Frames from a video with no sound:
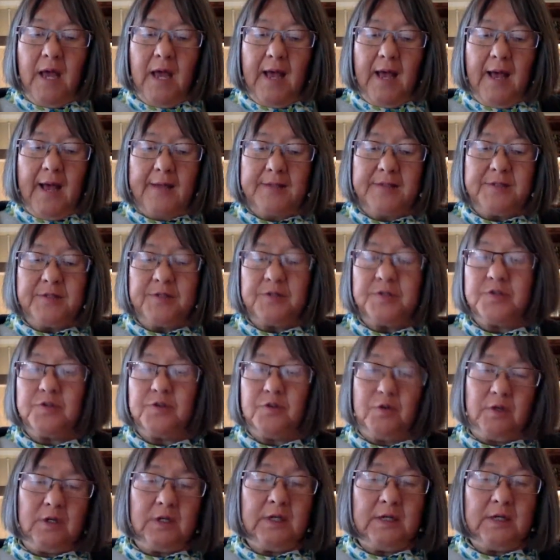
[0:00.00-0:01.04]
has its
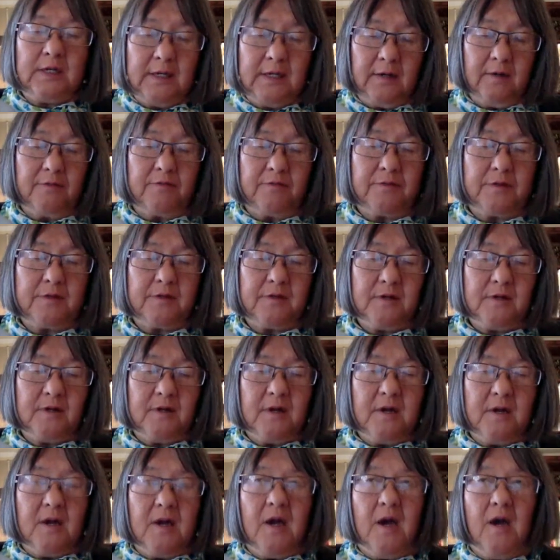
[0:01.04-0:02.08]
certain gift
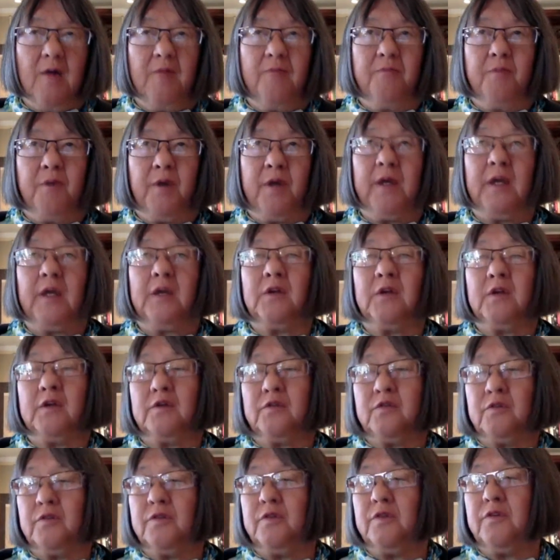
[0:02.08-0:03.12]
of bringing it
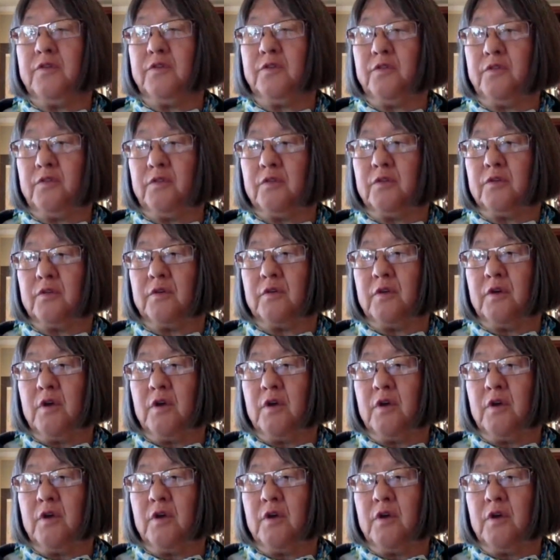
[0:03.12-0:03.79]
to the student.